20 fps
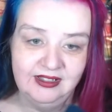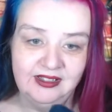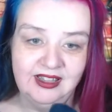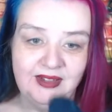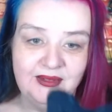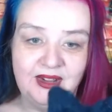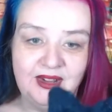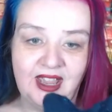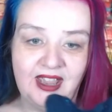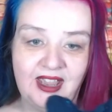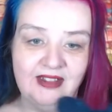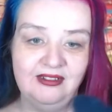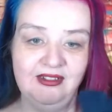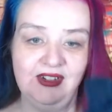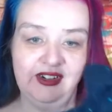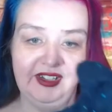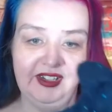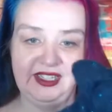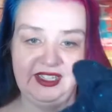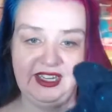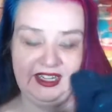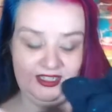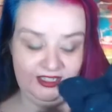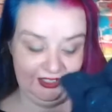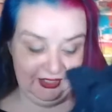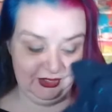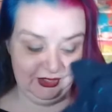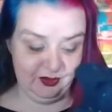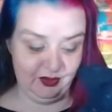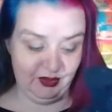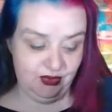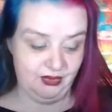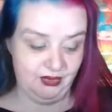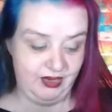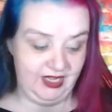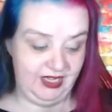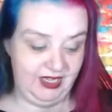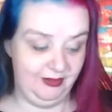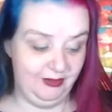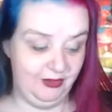There we go, not a dinosaur port
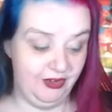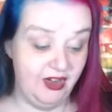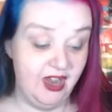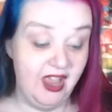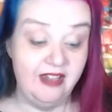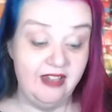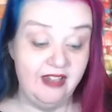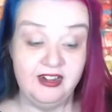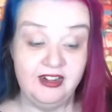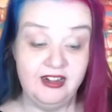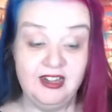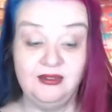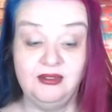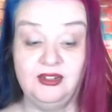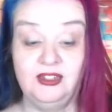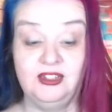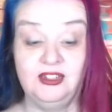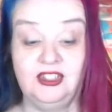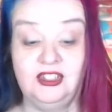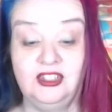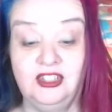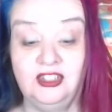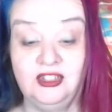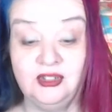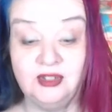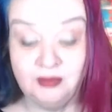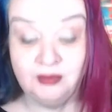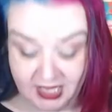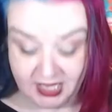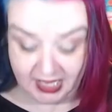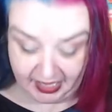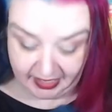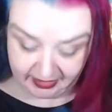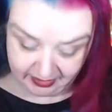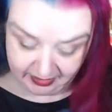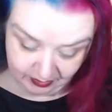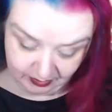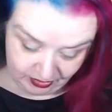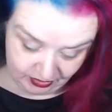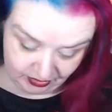anymore. For anyone who's just joined me, I
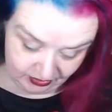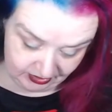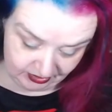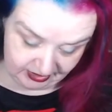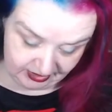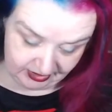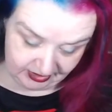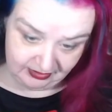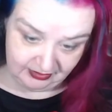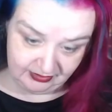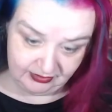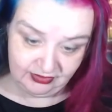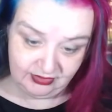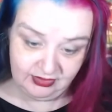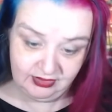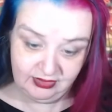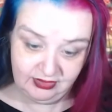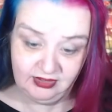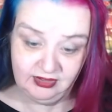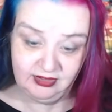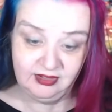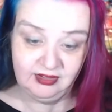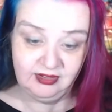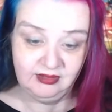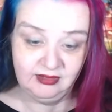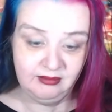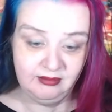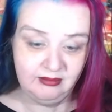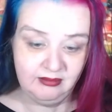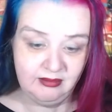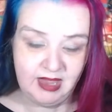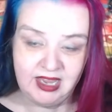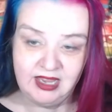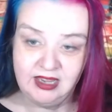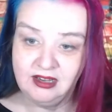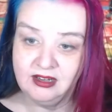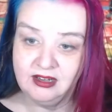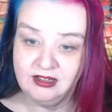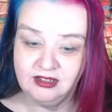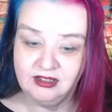am using the
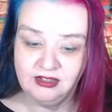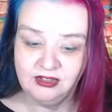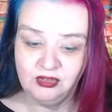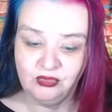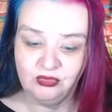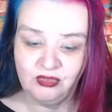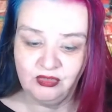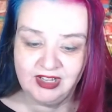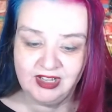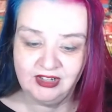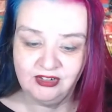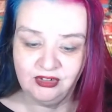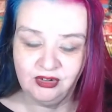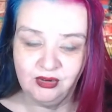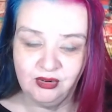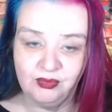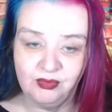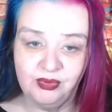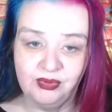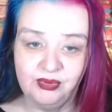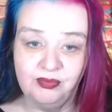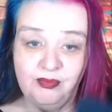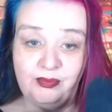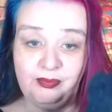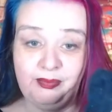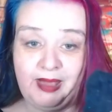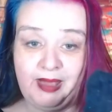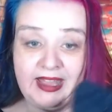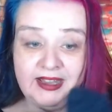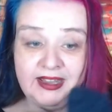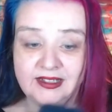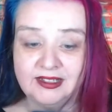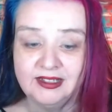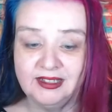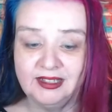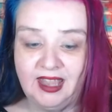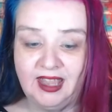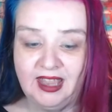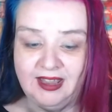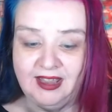Maker's Raindrop bats
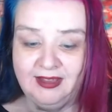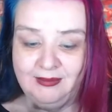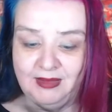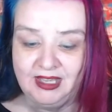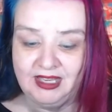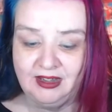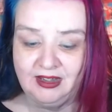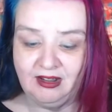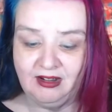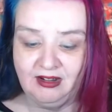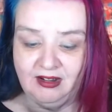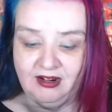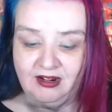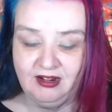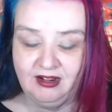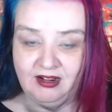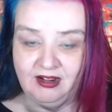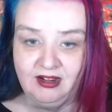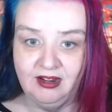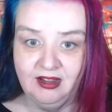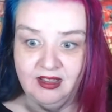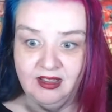that came in our